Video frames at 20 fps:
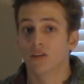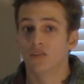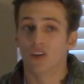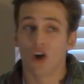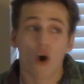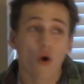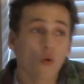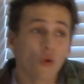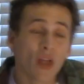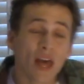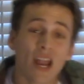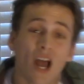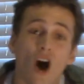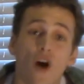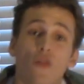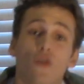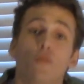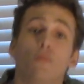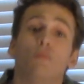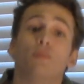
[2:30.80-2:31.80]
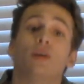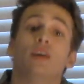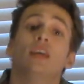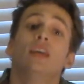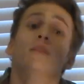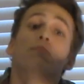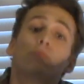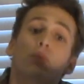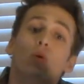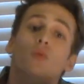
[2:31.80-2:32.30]
Don't let other
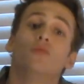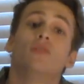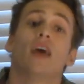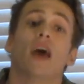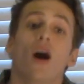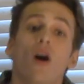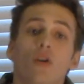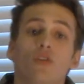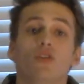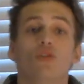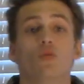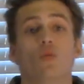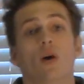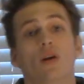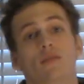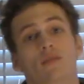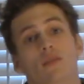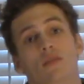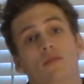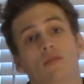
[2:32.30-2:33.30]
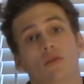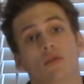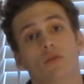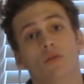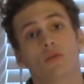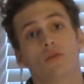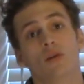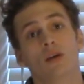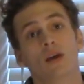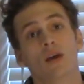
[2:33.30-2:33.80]
people tell you what to
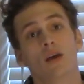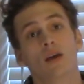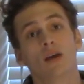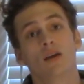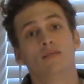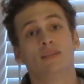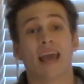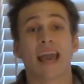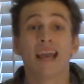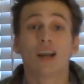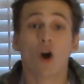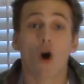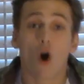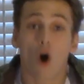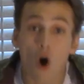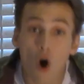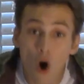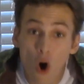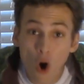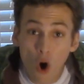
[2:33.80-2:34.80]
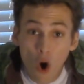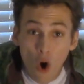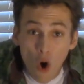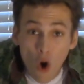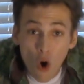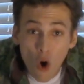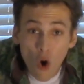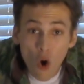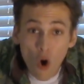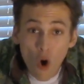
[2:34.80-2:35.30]
do. Take
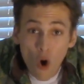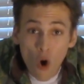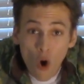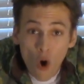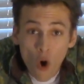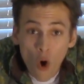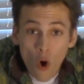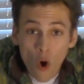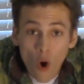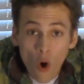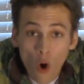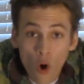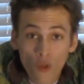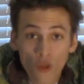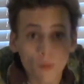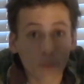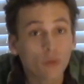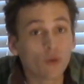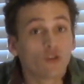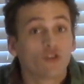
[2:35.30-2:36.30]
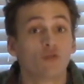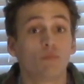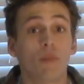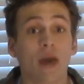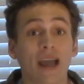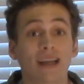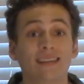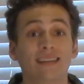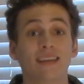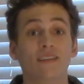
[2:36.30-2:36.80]
all the
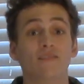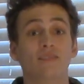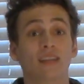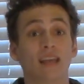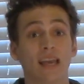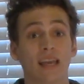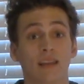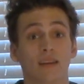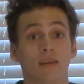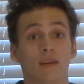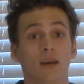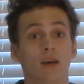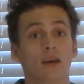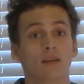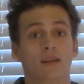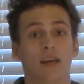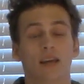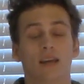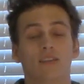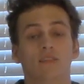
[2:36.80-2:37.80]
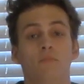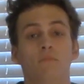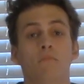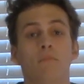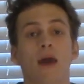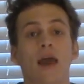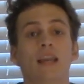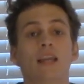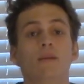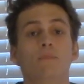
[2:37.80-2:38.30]
perspectives in. Take as
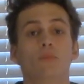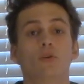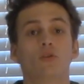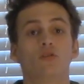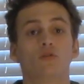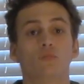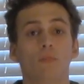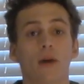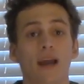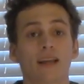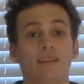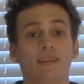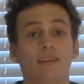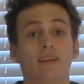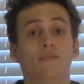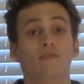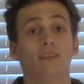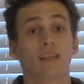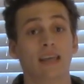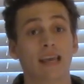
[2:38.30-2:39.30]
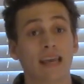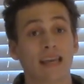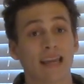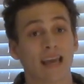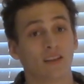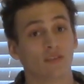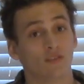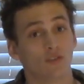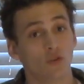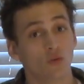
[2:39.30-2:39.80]
many perspectives in
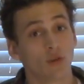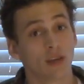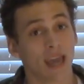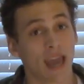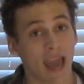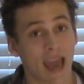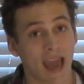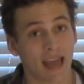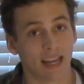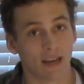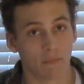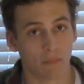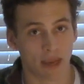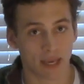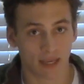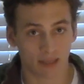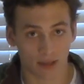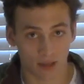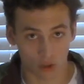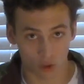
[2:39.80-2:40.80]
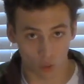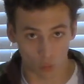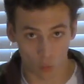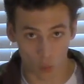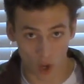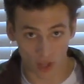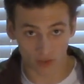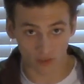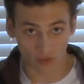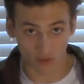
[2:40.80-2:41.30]
as you can and make it into
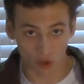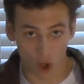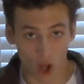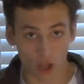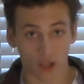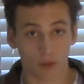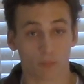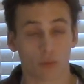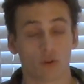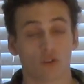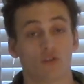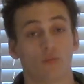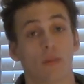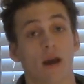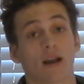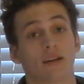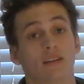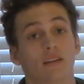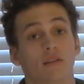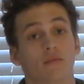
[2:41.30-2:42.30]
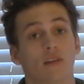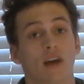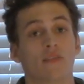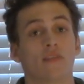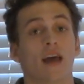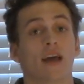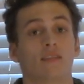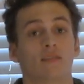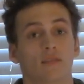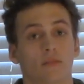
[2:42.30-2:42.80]
one solid perspective,
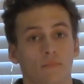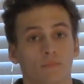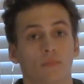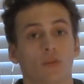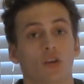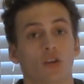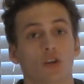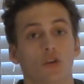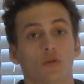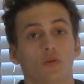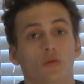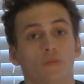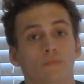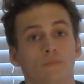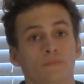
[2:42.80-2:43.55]
and that's you.